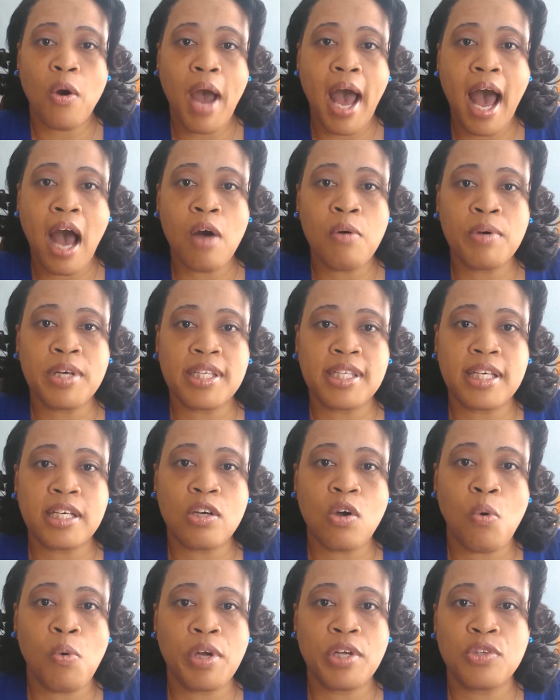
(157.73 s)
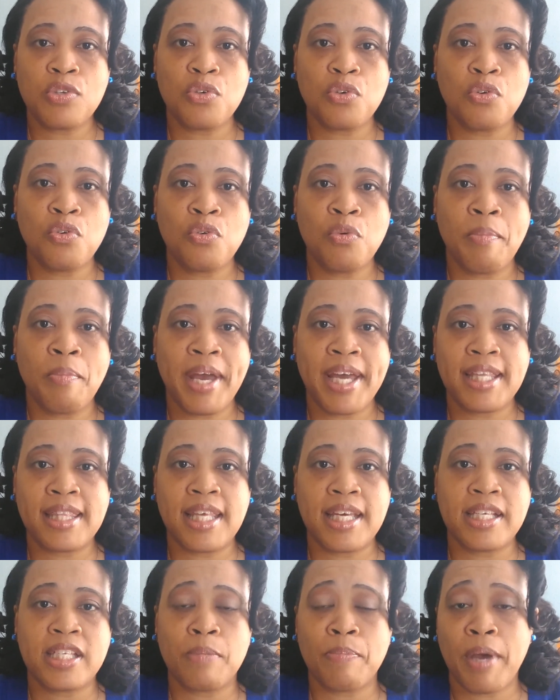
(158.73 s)
How is it going to make
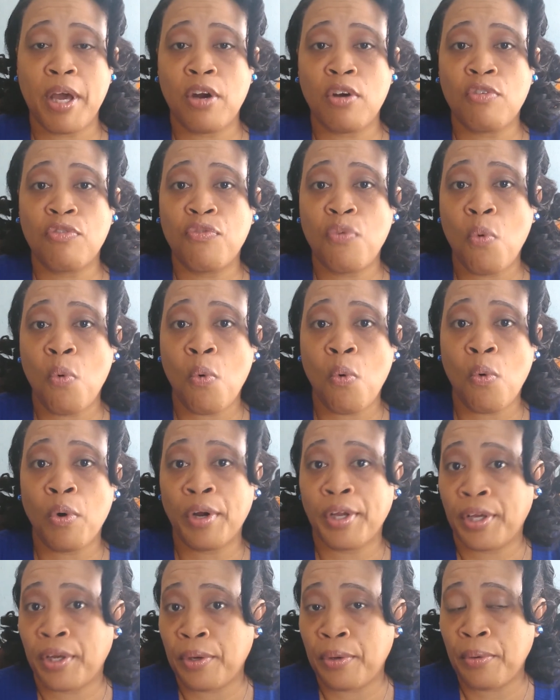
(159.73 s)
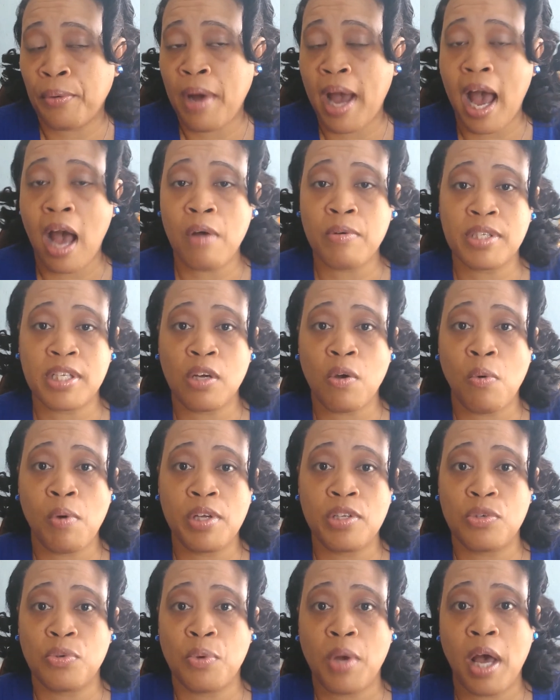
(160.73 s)
things better for you? How is it
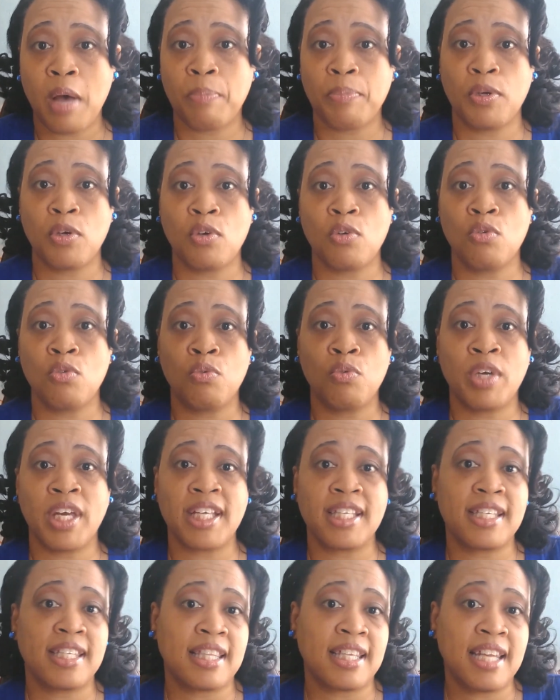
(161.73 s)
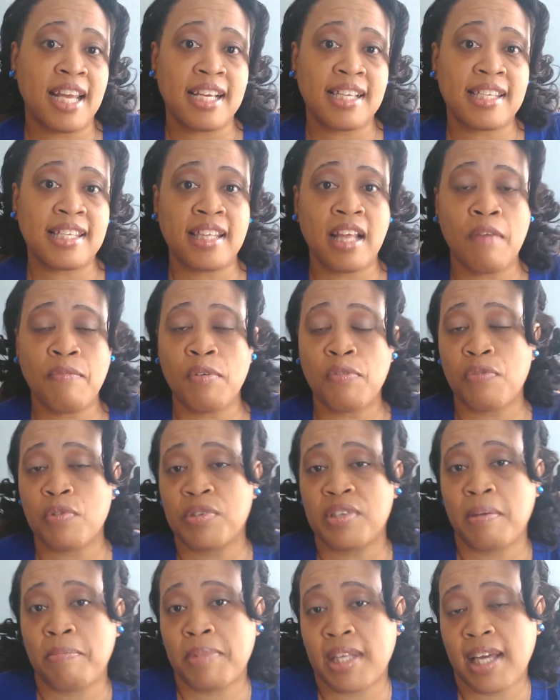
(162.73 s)
going to help you get to the next level for
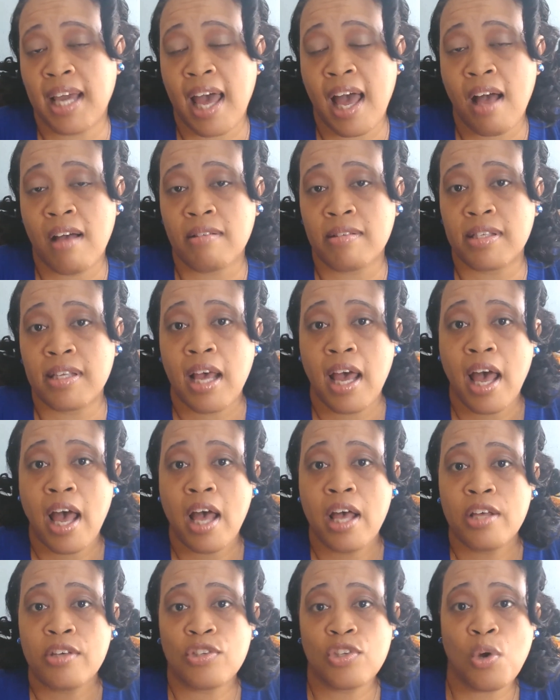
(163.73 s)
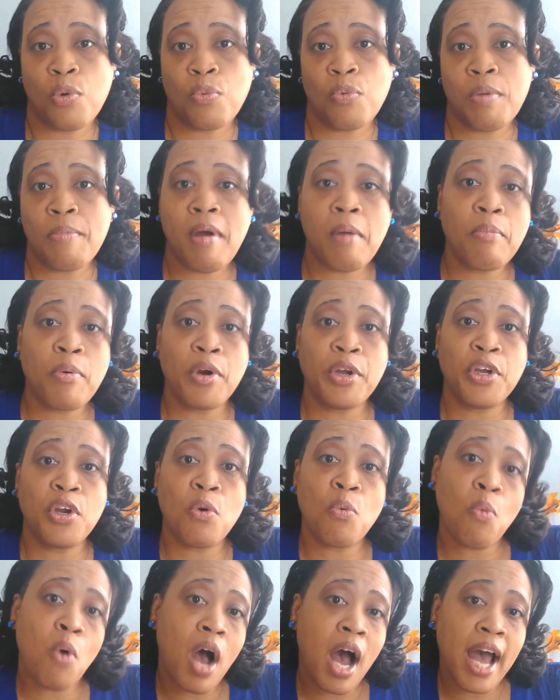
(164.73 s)
something else? So remembering
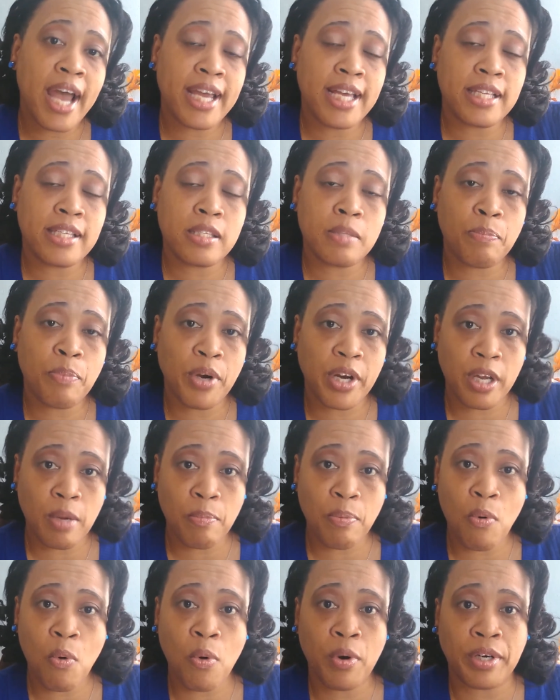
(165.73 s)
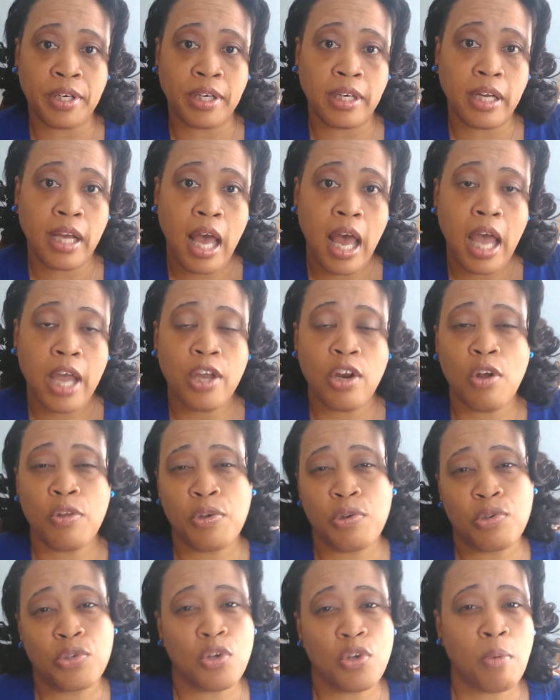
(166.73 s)
your why is pretty important.
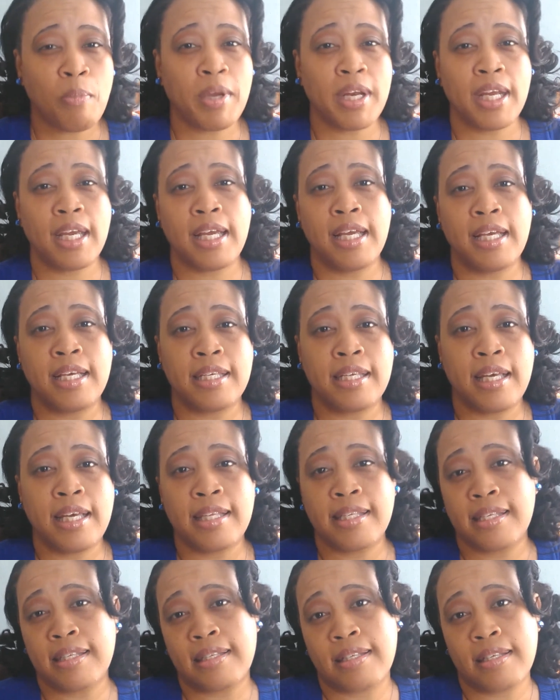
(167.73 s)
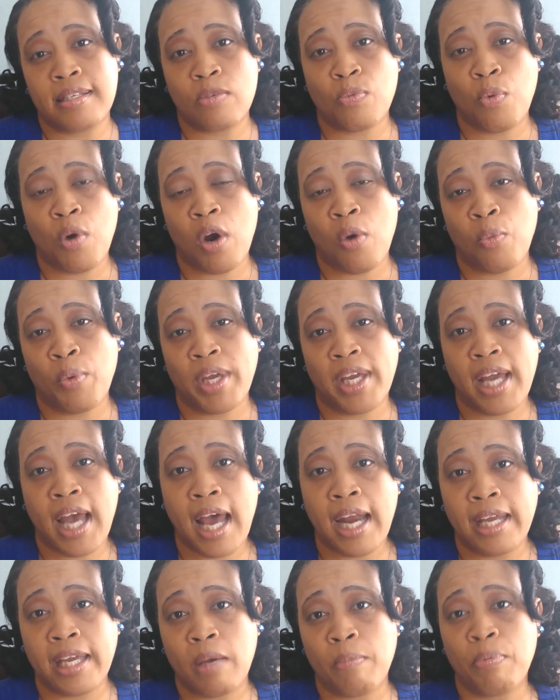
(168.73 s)
There's so many instances where we
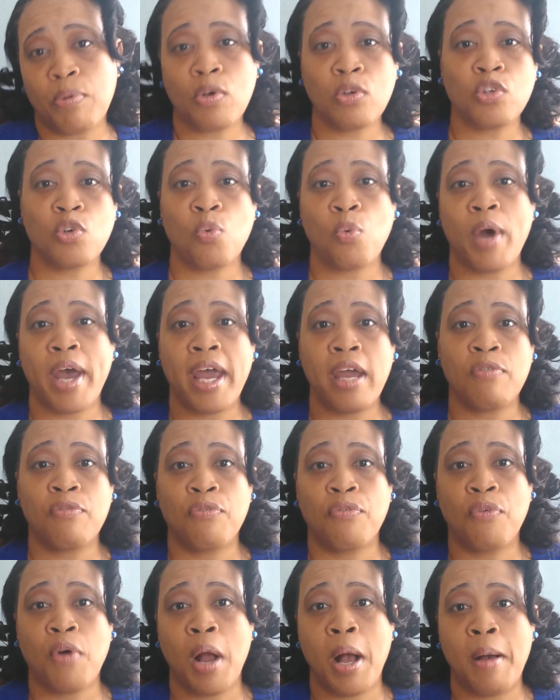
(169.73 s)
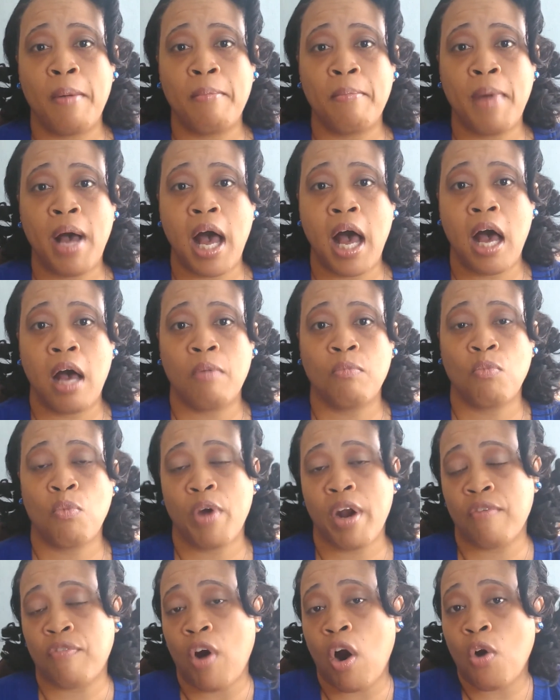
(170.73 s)
kind of get pulled away from
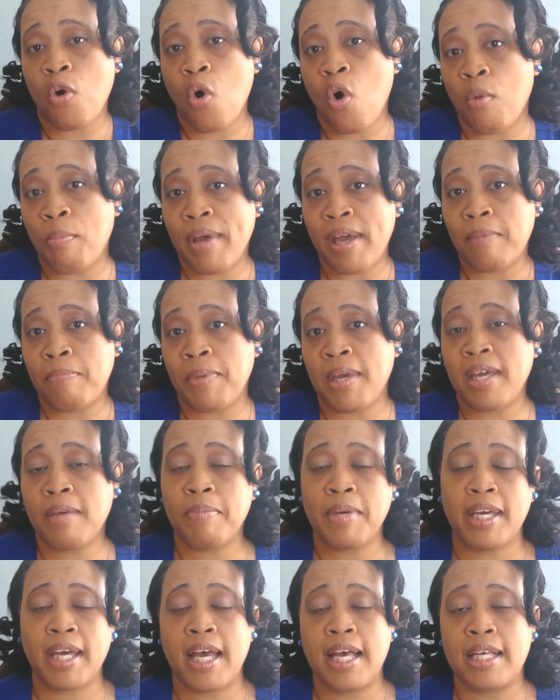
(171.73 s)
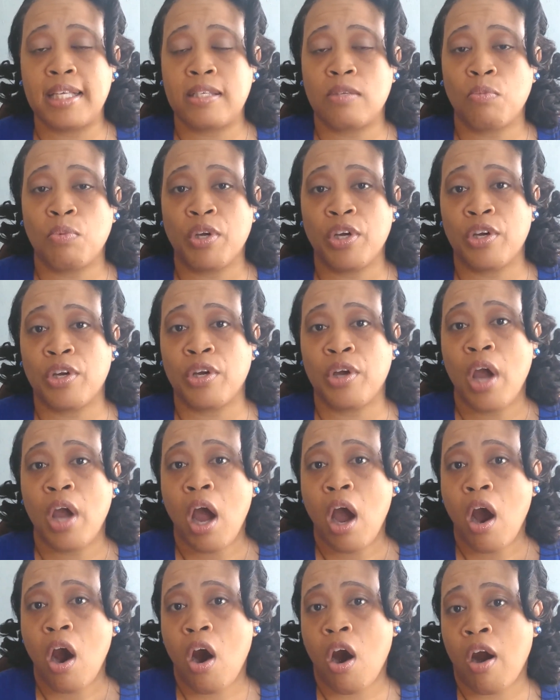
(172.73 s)
whatever our goal may be because we
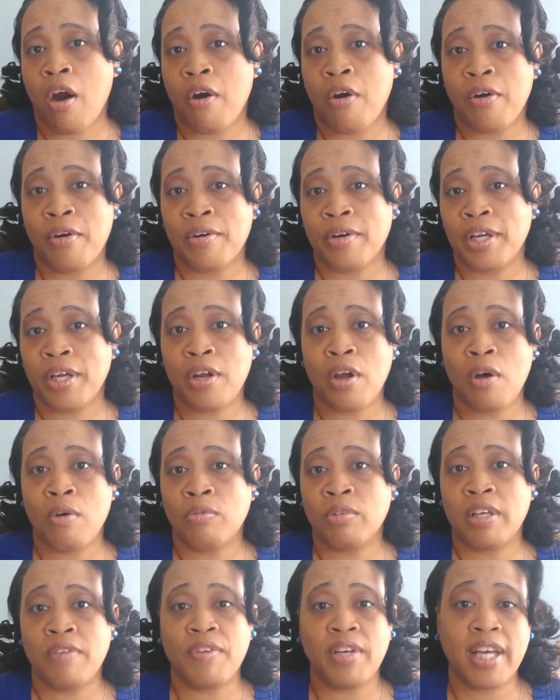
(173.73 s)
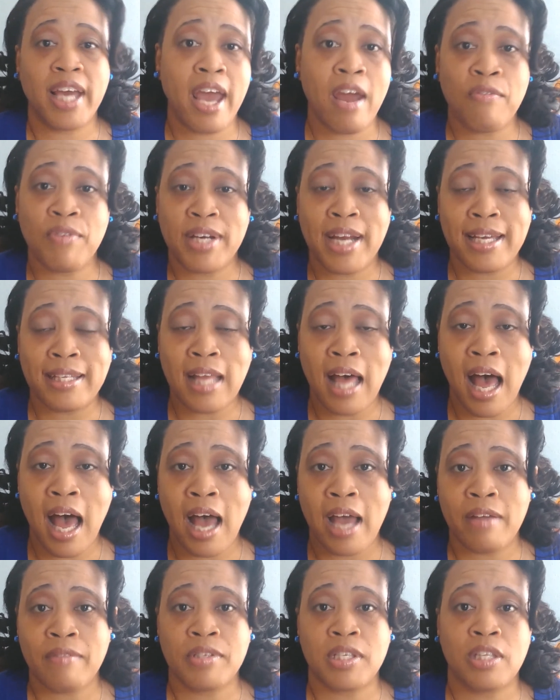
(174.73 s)
are, living everyday
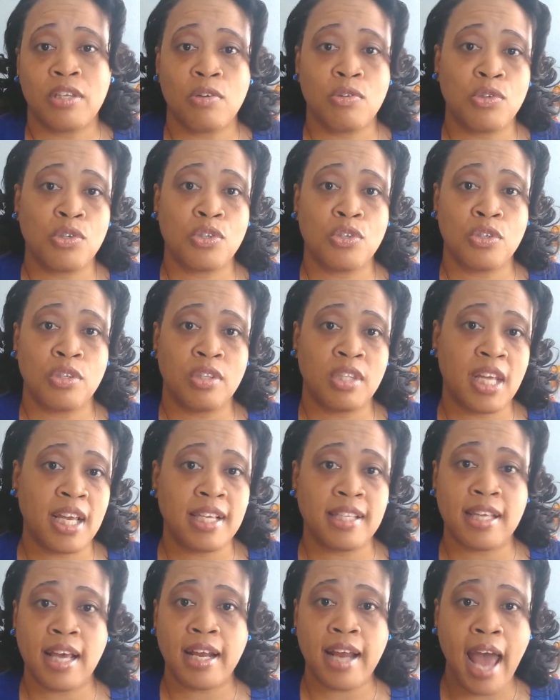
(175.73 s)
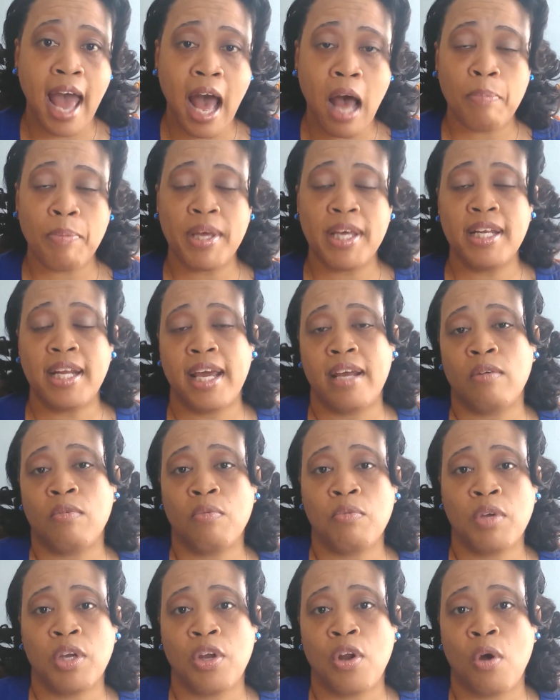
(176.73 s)
lives, and there's things that happen and,